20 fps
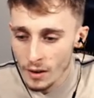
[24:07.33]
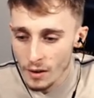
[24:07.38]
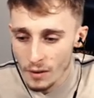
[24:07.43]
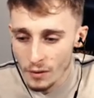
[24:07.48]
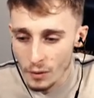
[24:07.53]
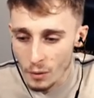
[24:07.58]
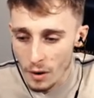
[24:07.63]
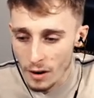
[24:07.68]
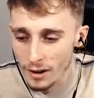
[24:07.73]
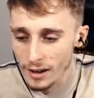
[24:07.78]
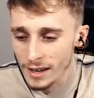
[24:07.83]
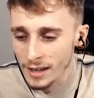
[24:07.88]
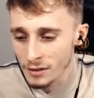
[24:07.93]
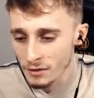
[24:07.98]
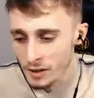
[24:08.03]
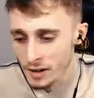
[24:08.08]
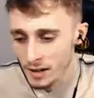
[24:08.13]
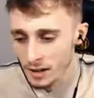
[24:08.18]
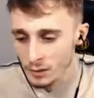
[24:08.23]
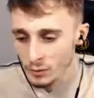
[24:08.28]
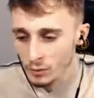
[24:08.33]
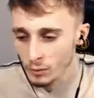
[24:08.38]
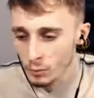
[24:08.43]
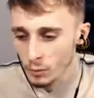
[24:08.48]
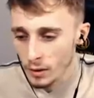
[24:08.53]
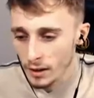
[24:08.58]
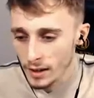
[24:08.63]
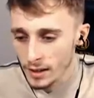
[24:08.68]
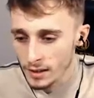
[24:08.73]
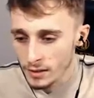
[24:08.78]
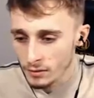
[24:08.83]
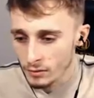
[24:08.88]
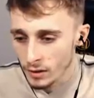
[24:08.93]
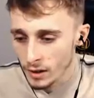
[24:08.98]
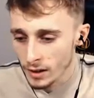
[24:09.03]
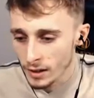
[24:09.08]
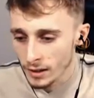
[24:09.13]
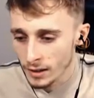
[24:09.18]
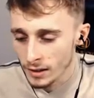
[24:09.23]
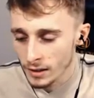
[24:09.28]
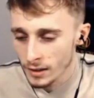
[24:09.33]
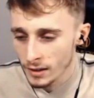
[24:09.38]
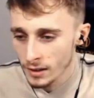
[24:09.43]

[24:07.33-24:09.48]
for where it is raining and from where it isn't raining.